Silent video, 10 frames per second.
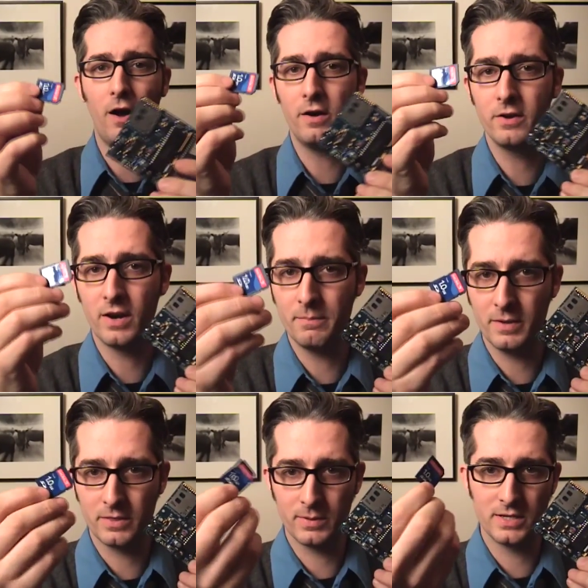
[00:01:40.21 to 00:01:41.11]
all your
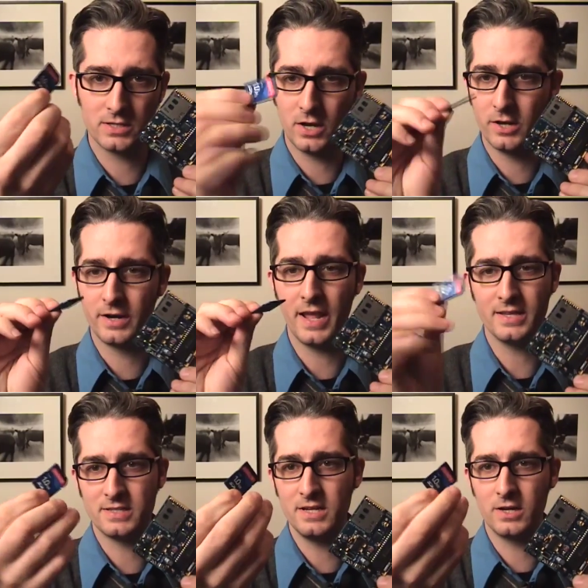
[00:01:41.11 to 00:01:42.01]
MP3s, on an
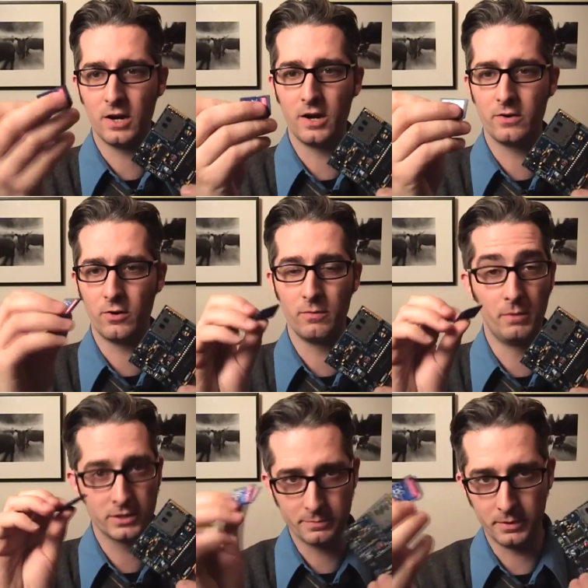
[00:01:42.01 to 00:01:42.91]
SD card or
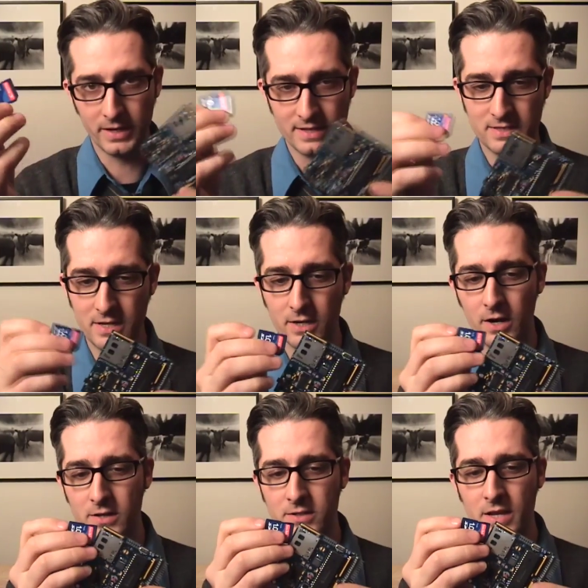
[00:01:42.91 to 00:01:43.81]
multiple SD
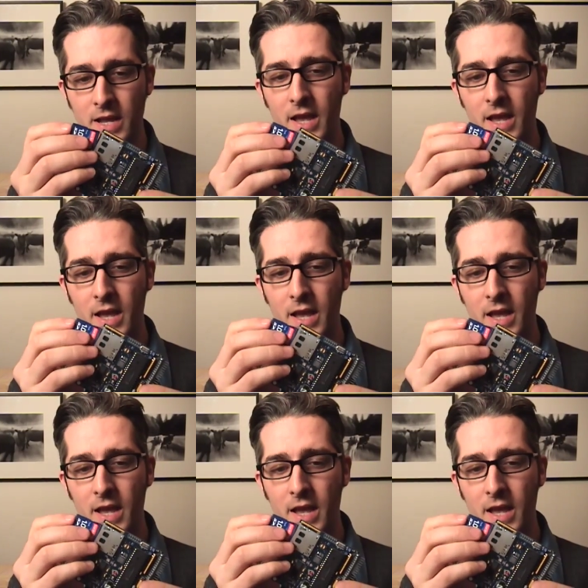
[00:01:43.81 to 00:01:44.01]
cards,